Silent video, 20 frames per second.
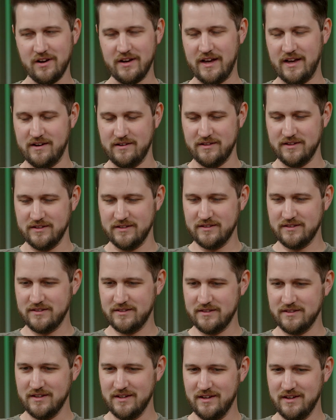analysts,
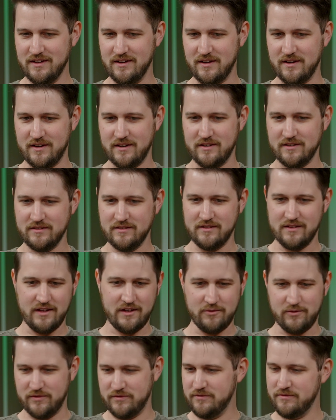like
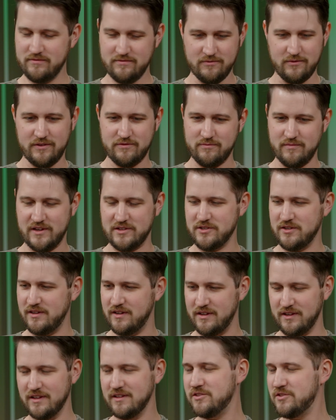we've mentioned, it
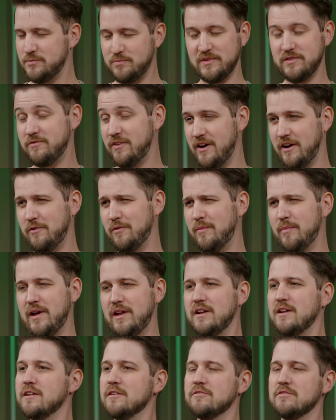can just be very
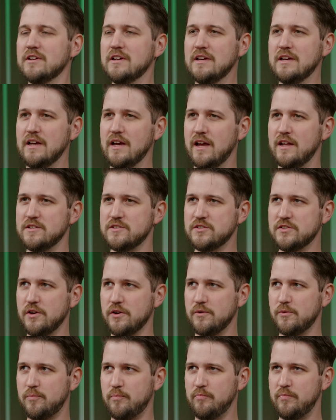repetitive. And
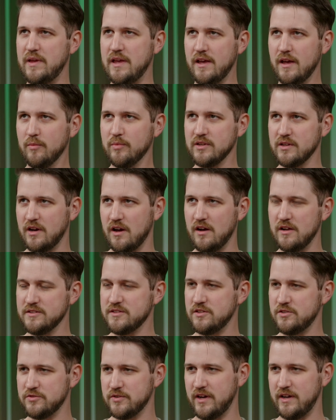so being able to
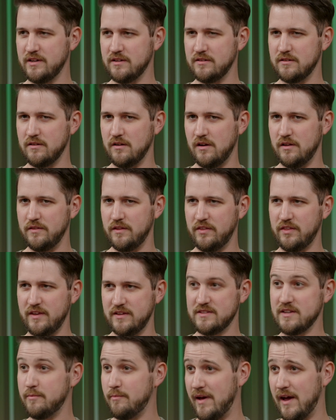concentrate on the things
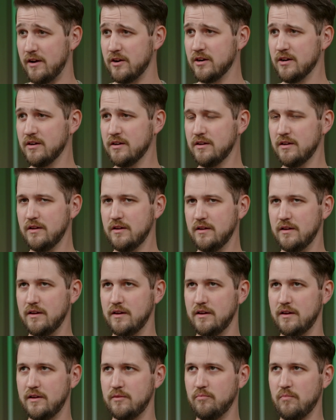that matter
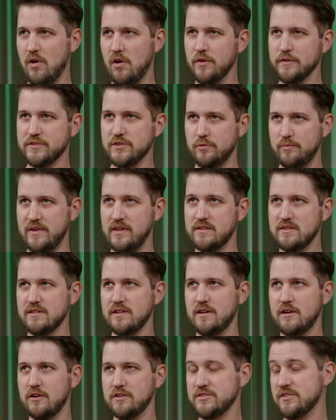also means that
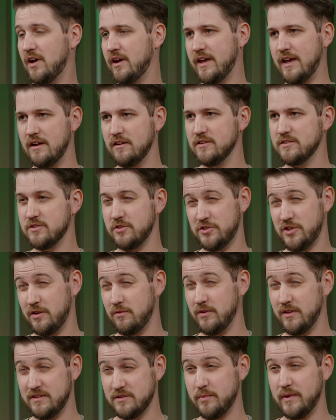our SOC analysts are
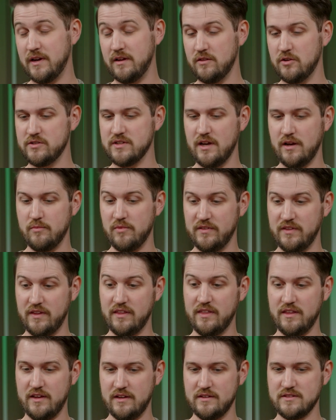generally spending their time on the
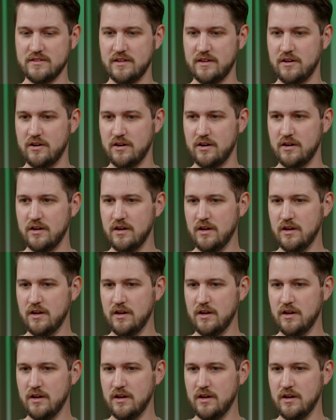things that are